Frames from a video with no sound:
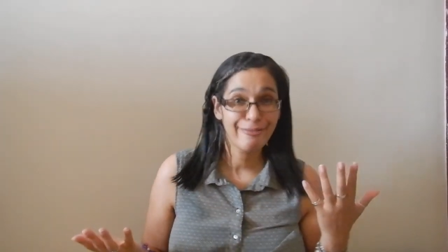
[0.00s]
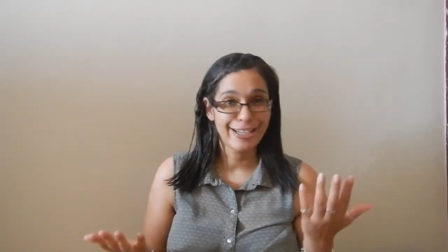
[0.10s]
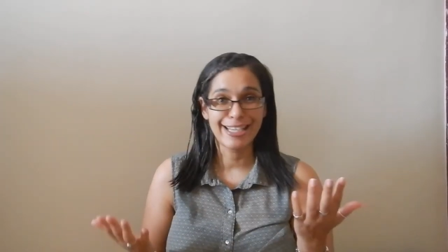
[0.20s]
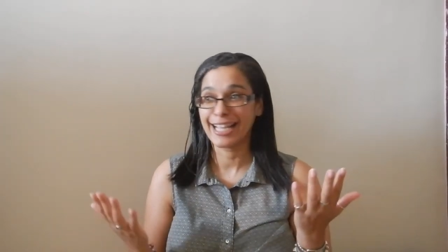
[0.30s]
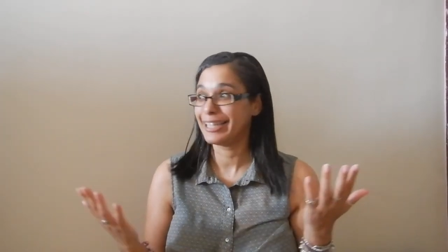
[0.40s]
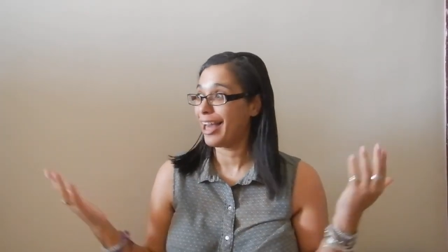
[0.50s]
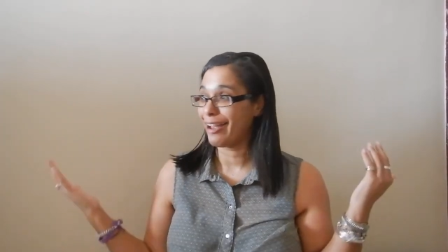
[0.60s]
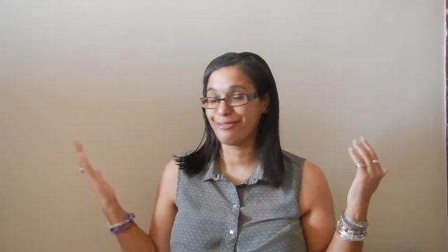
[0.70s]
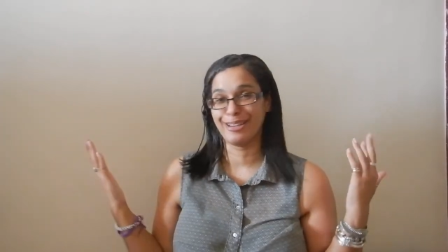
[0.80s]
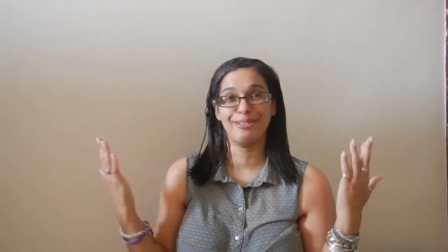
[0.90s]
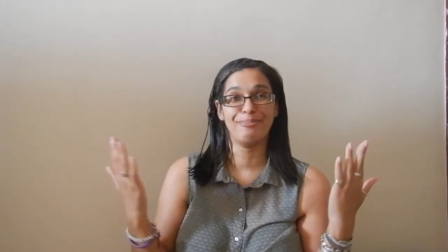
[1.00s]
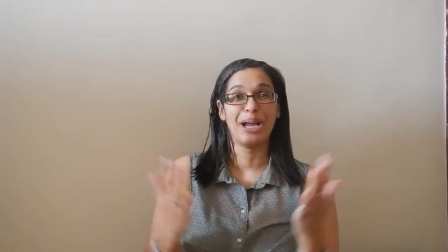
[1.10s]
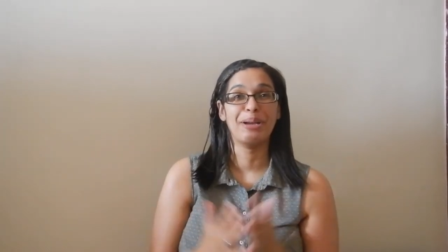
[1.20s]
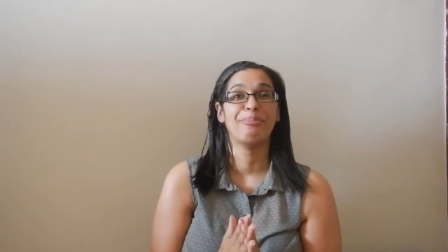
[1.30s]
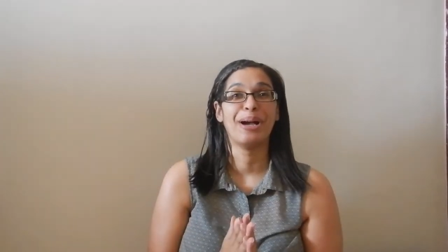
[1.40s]
everyday life here in
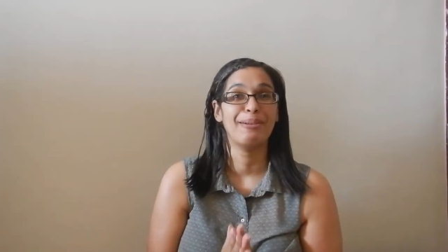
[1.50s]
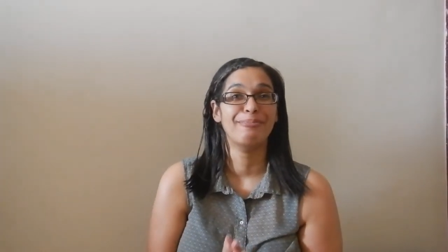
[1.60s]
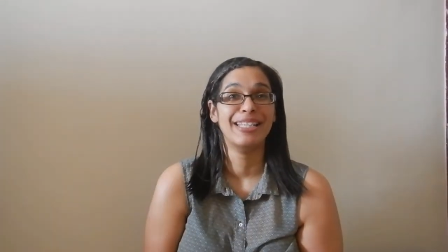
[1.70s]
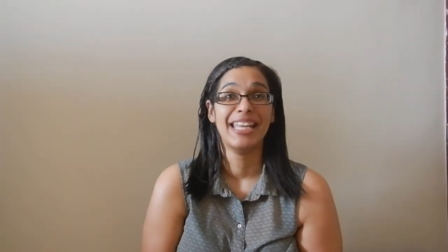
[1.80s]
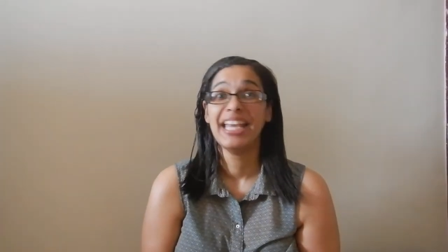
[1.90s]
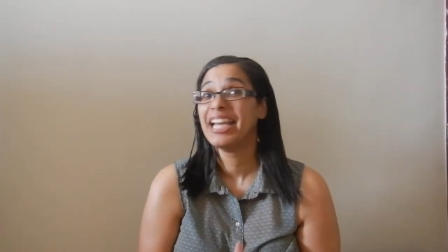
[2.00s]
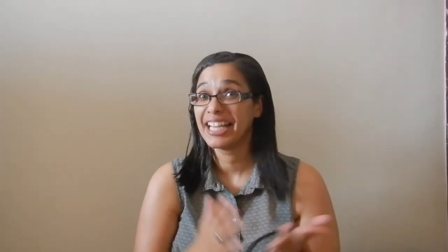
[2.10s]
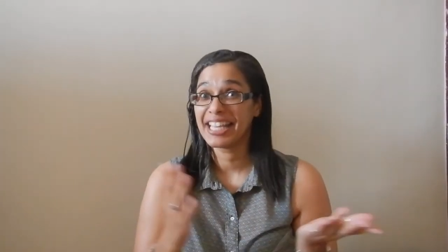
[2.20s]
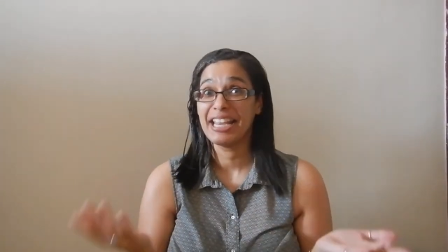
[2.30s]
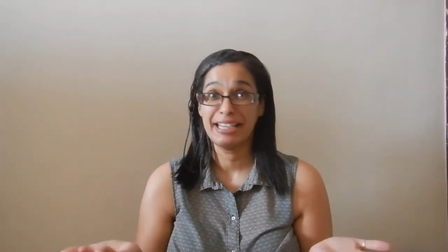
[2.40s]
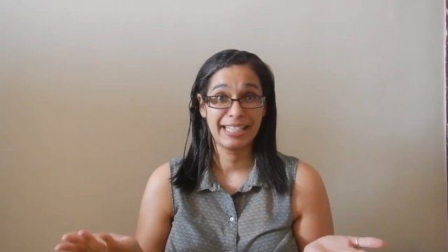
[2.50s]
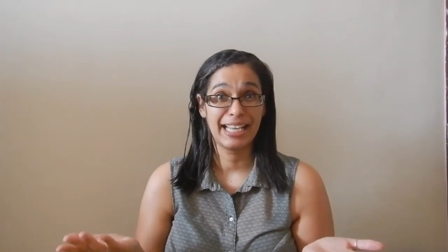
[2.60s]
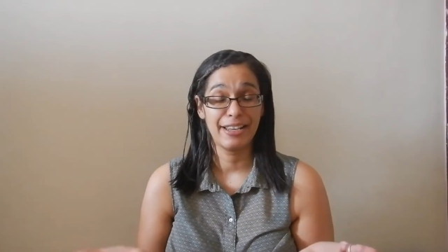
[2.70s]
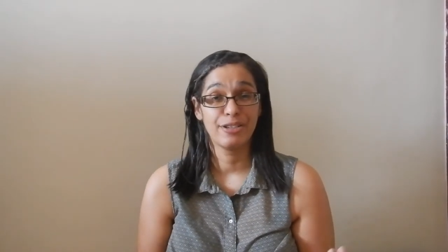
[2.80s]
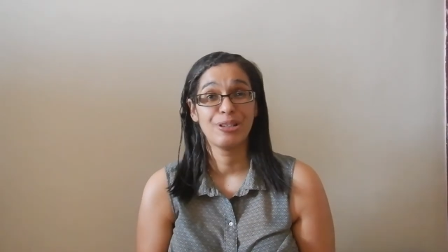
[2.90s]
my apartment
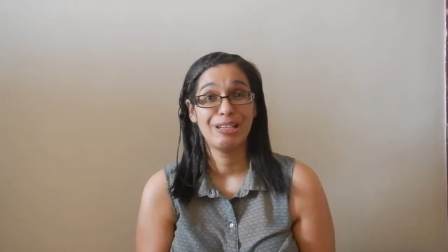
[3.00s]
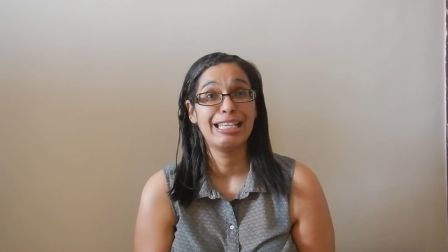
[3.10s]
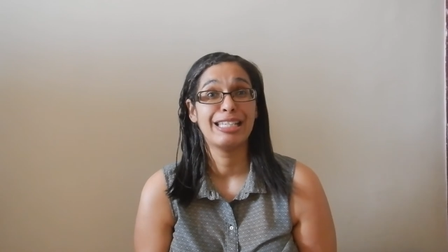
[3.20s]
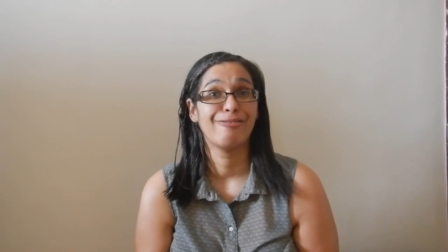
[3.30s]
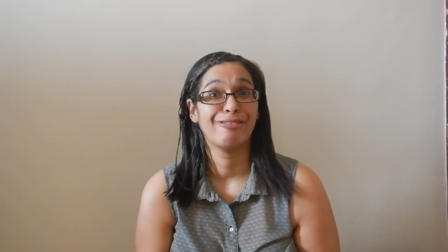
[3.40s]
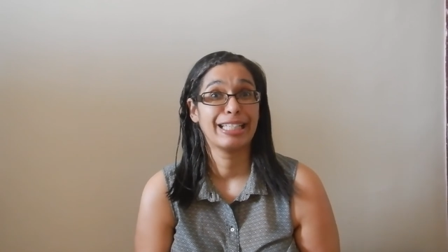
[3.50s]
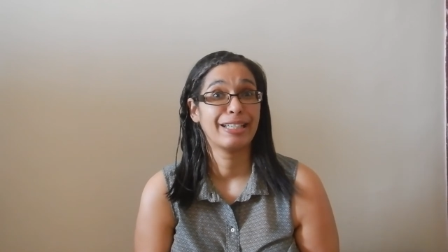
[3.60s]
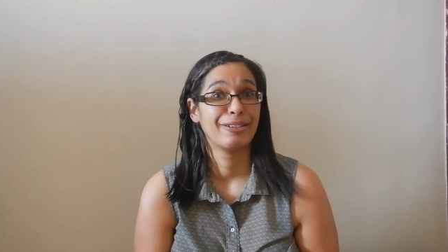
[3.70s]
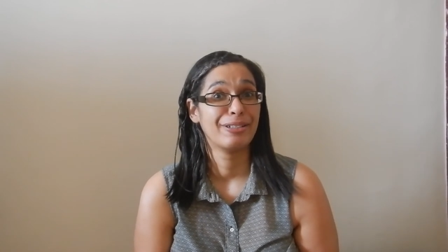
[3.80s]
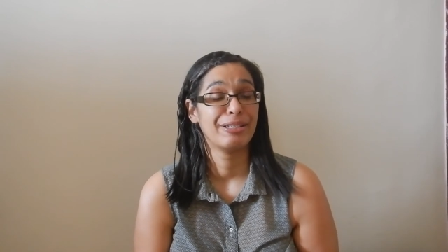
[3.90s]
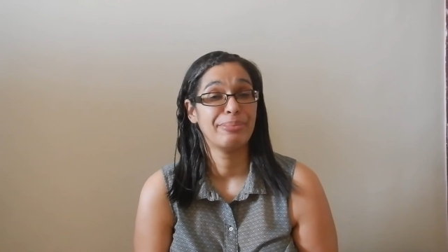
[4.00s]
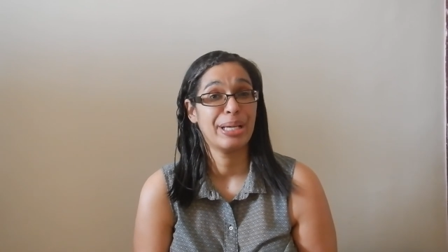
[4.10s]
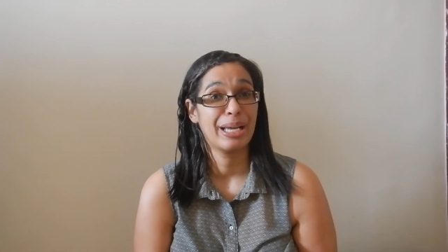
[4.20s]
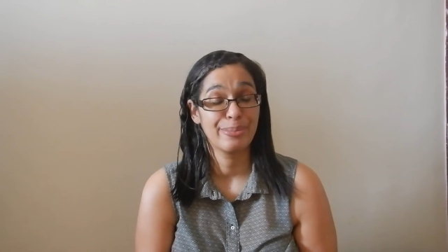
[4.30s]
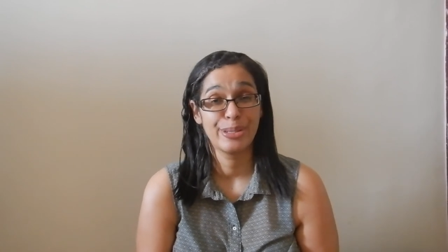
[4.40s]
occasionally I do need to flick it on to be
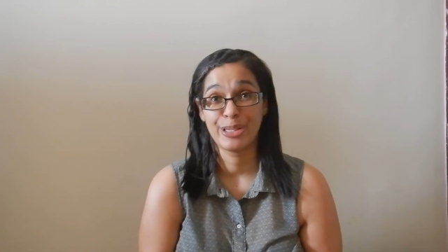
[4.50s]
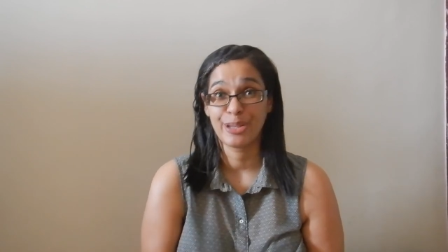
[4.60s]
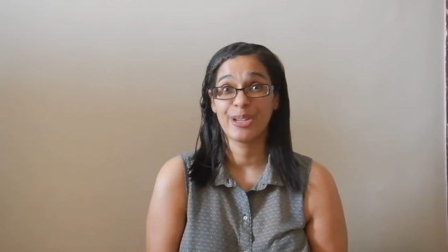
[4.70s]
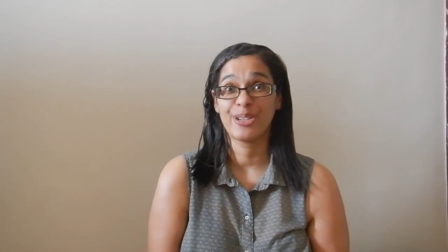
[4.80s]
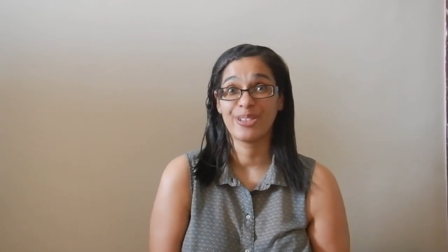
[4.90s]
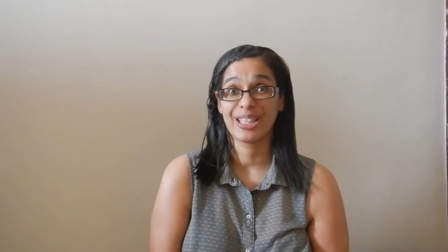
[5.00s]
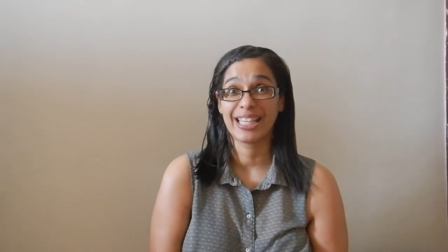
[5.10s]
able to search for